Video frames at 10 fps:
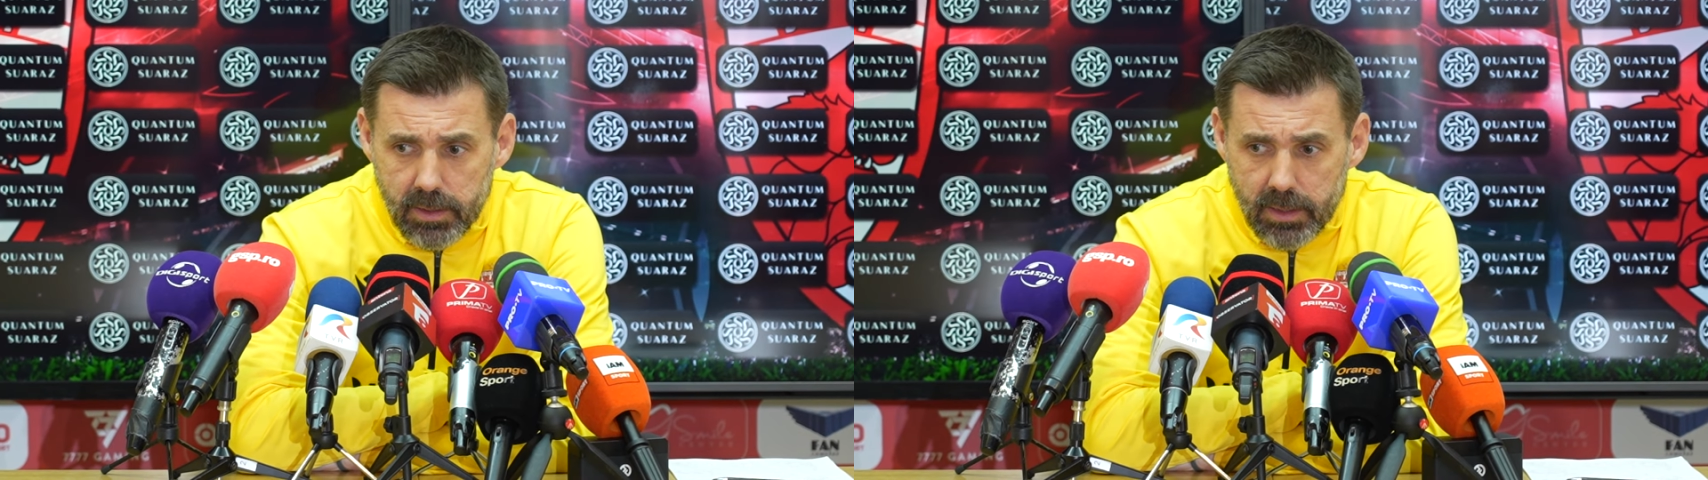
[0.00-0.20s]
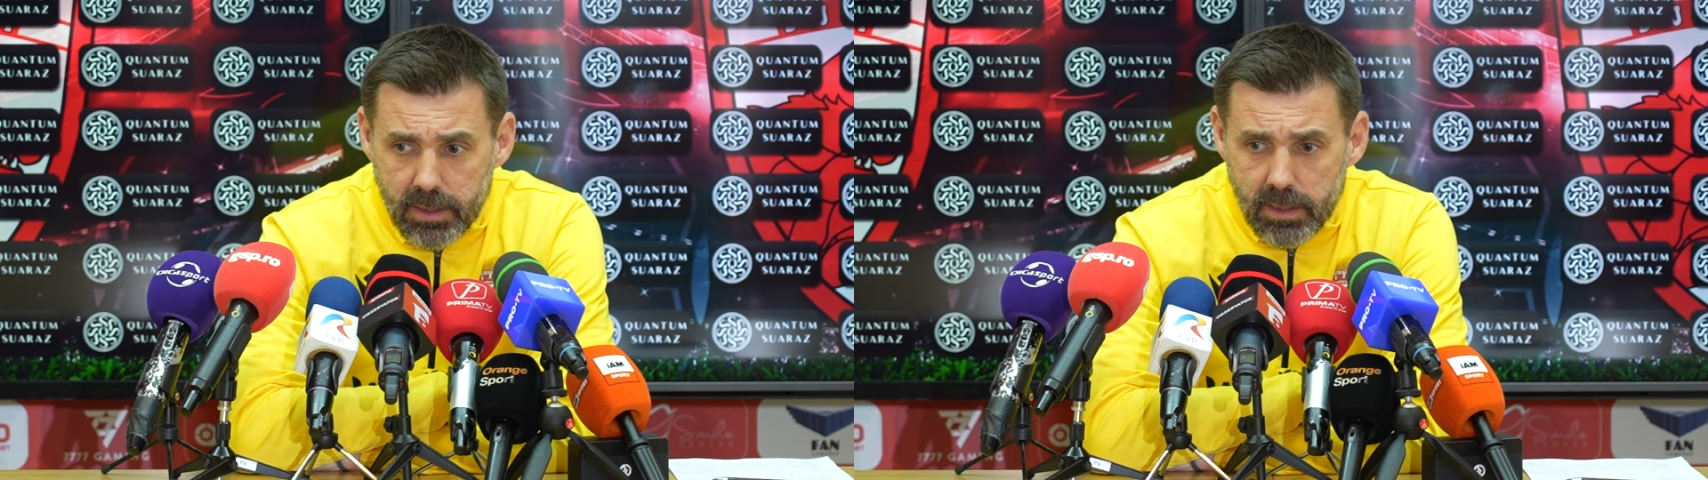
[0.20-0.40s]

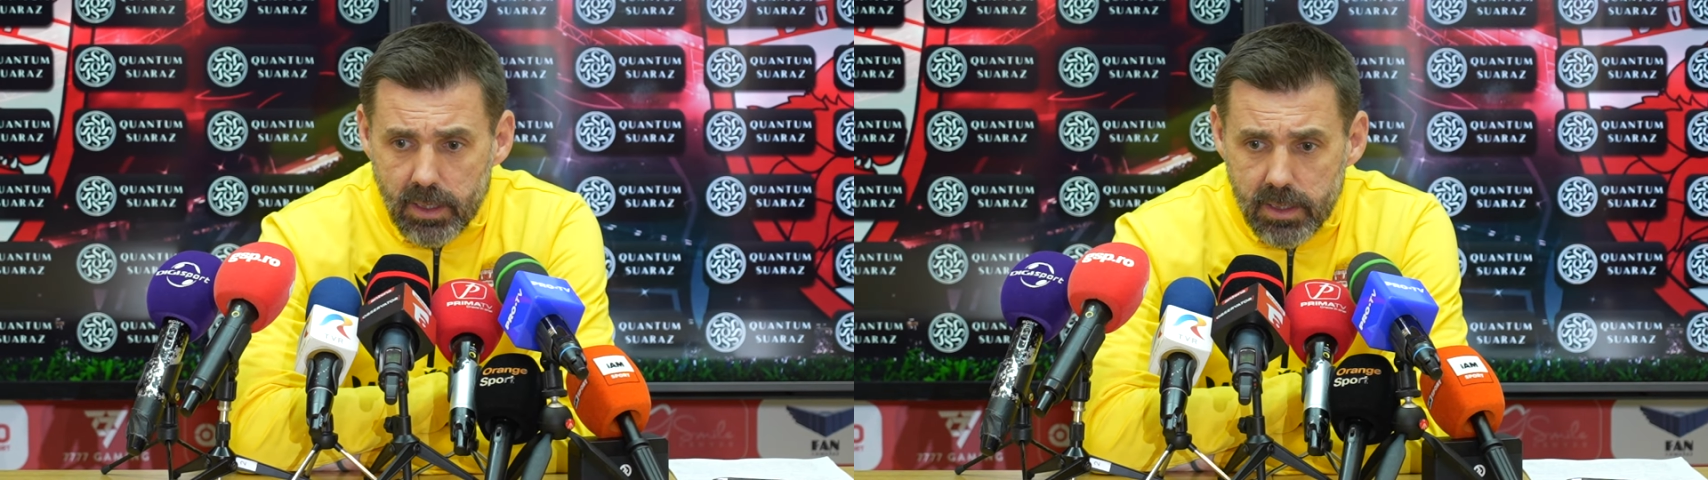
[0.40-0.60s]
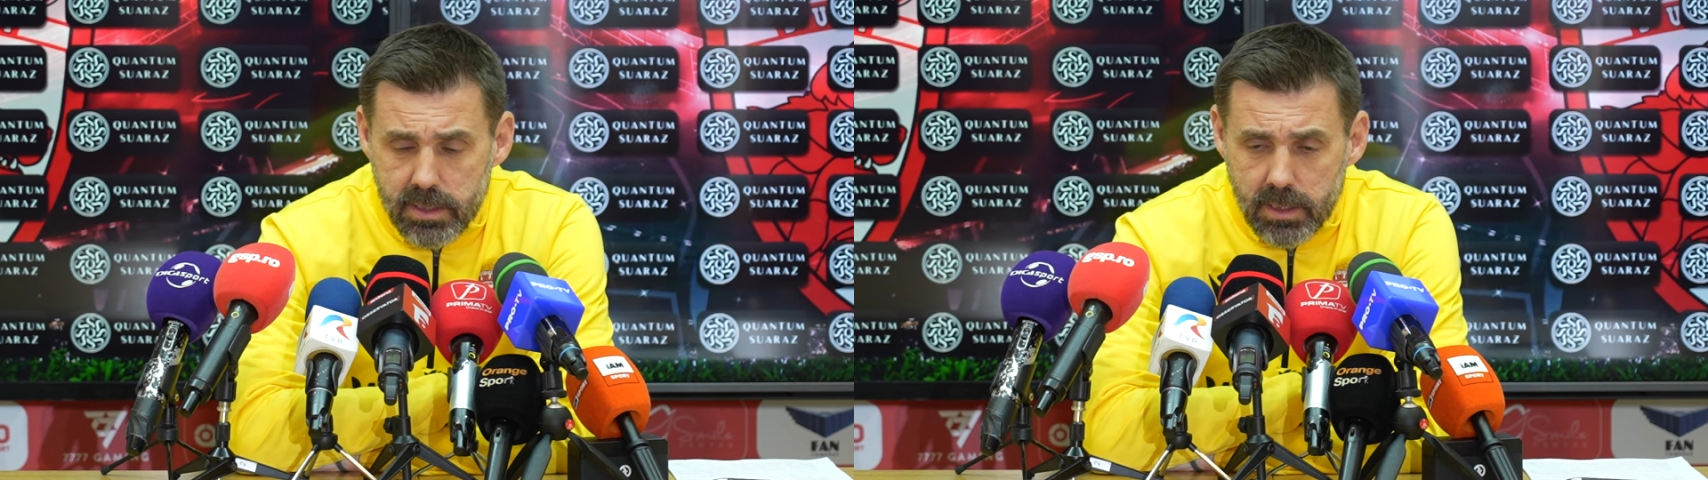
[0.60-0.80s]
are
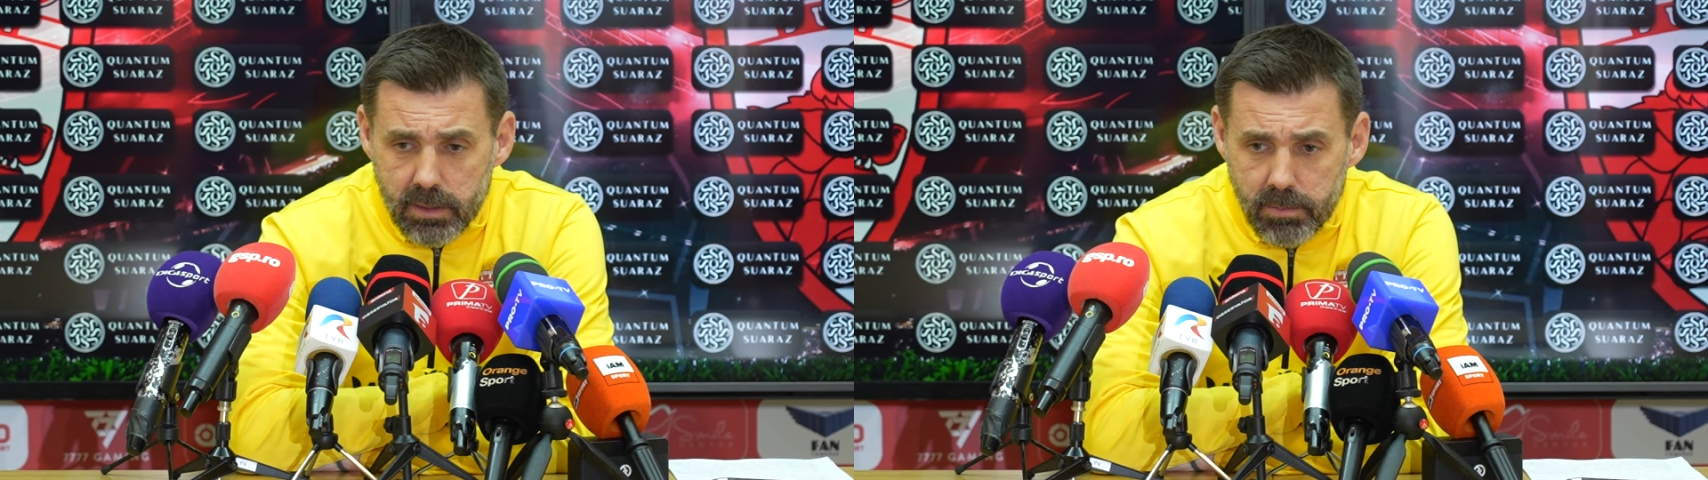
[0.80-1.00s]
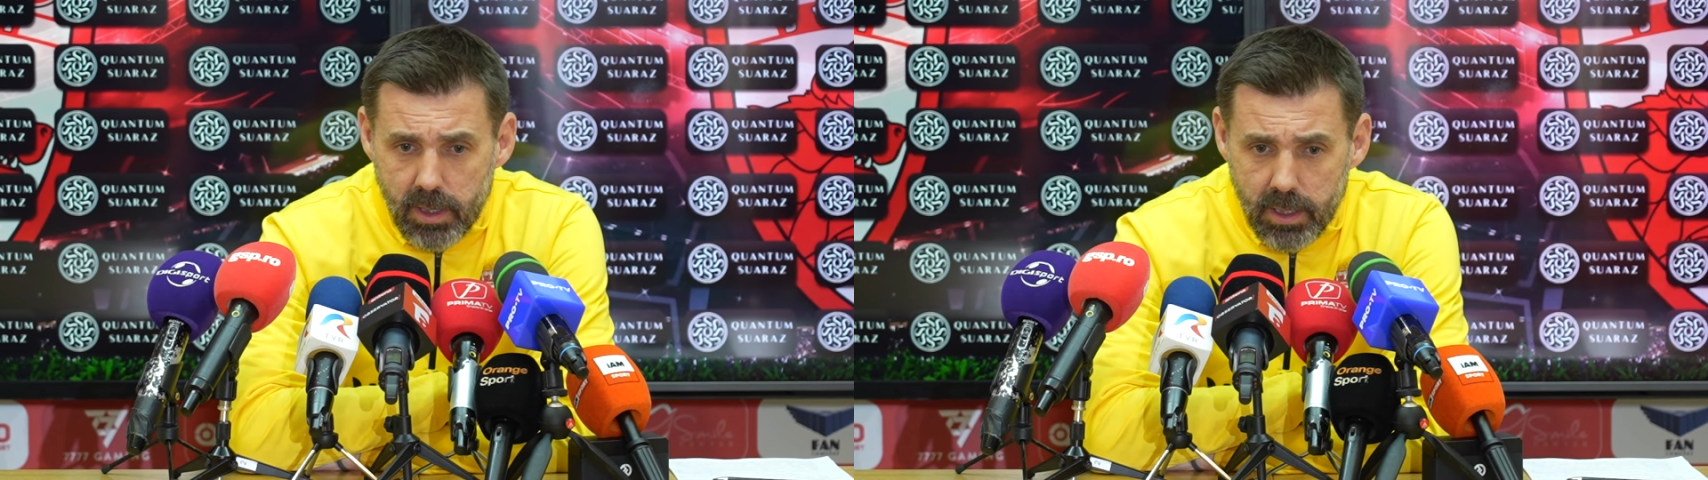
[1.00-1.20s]
analyzing
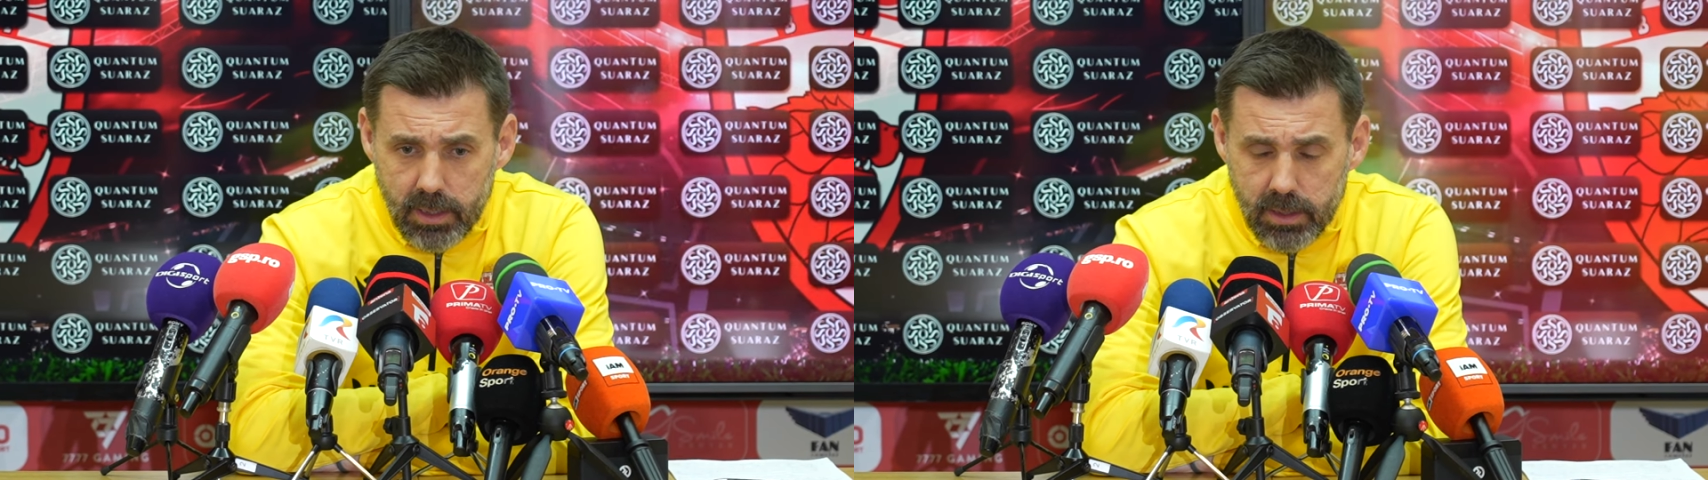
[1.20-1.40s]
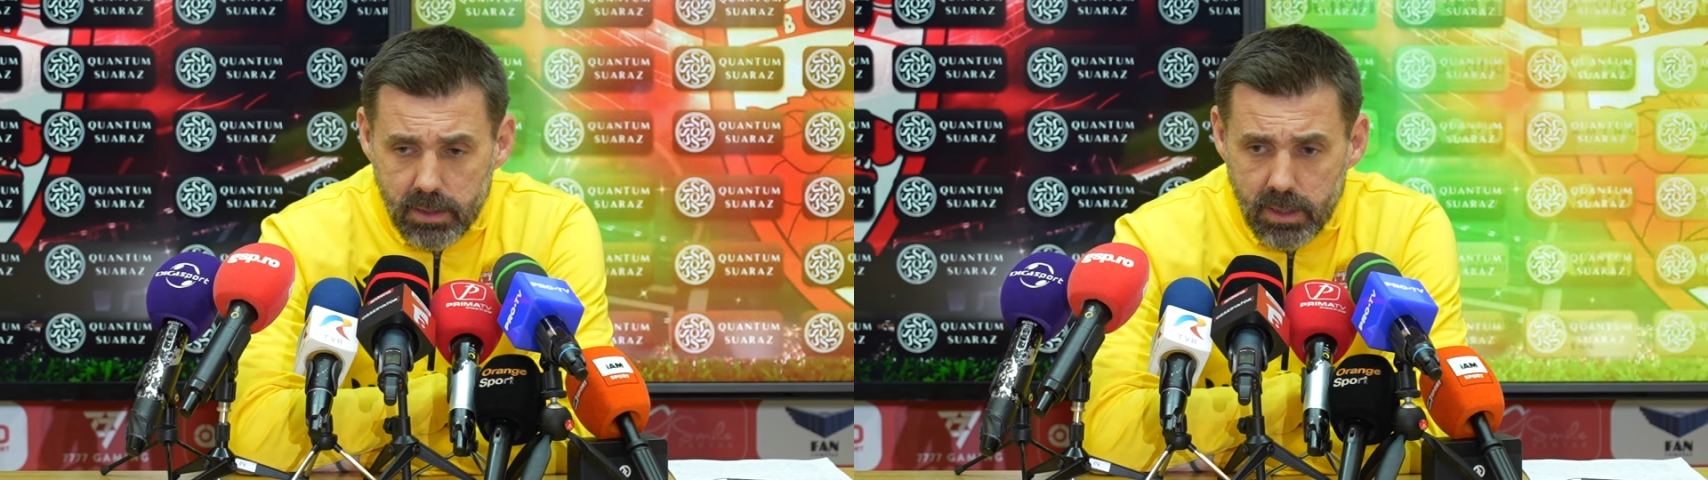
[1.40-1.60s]
the
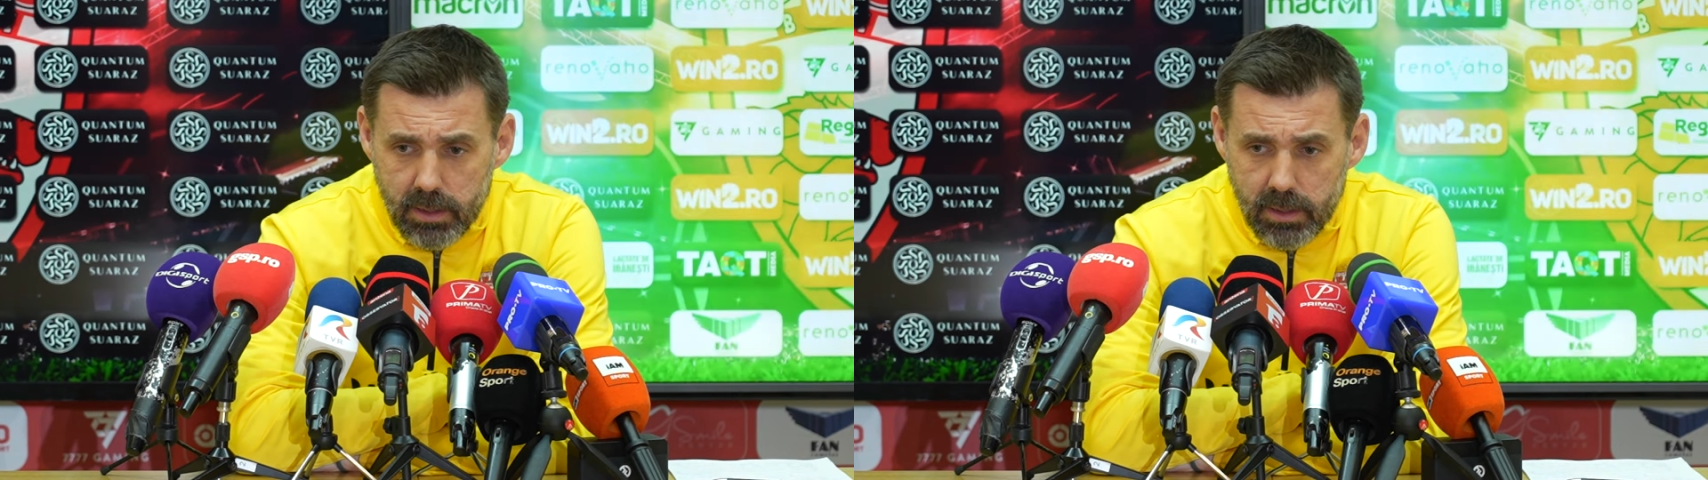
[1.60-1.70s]
market,